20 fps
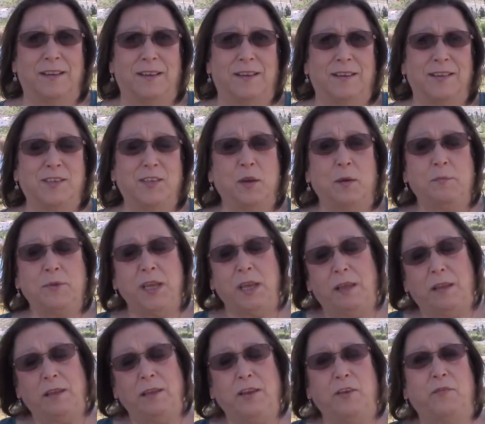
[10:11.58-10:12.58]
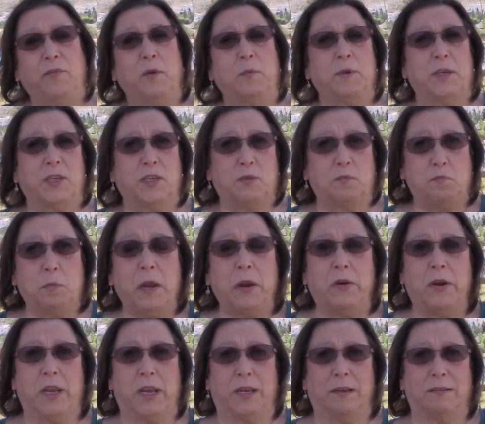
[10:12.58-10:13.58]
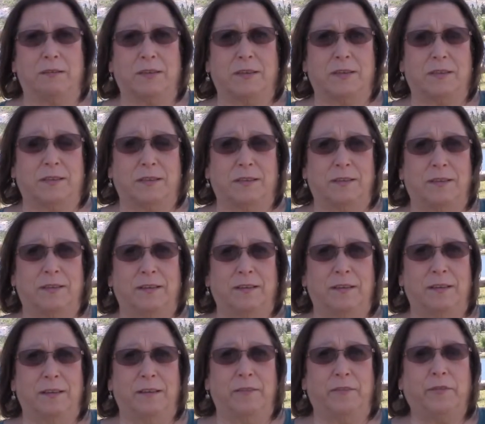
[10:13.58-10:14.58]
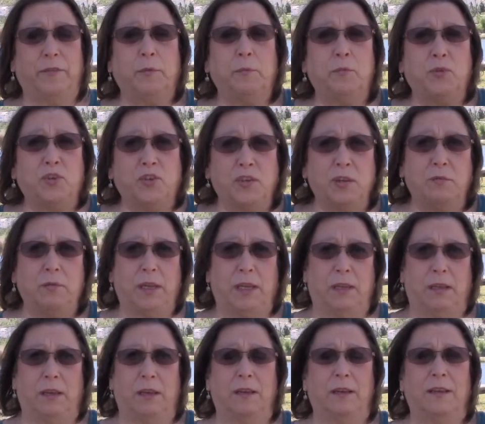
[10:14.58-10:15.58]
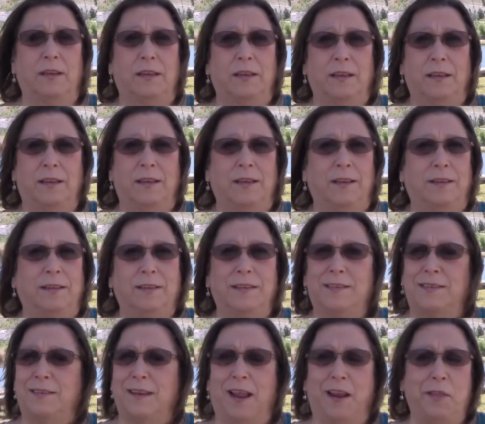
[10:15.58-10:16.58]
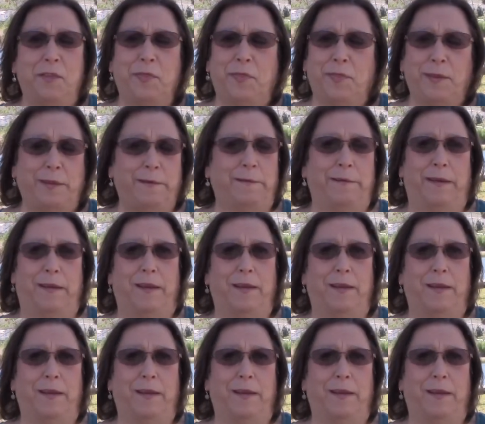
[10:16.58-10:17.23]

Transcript: So I'm telling you from experience, from doing it. It's not a theory.